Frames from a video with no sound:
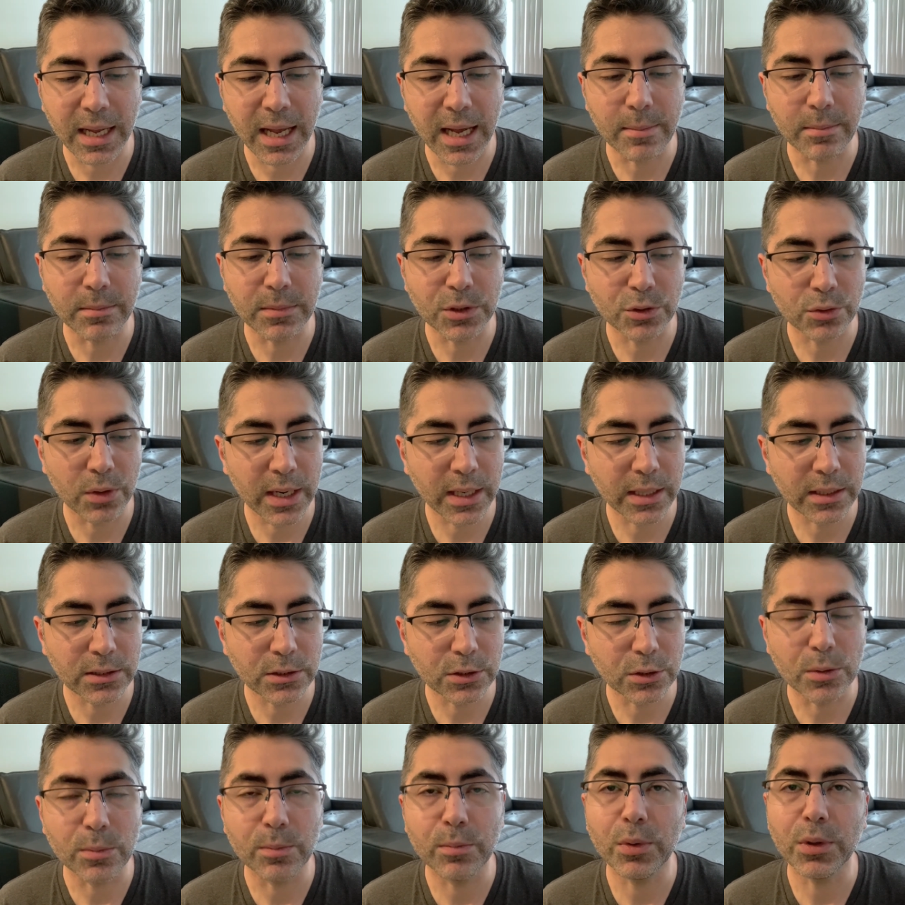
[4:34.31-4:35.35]
am trying
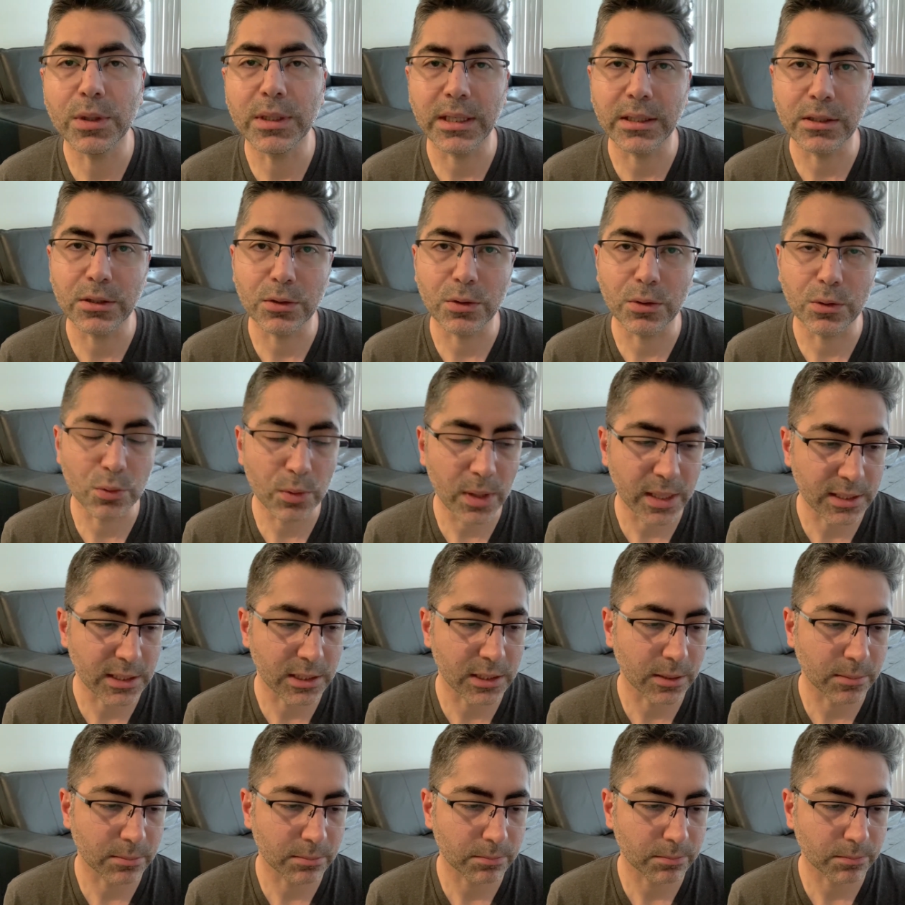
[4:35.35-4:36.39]
to put into question.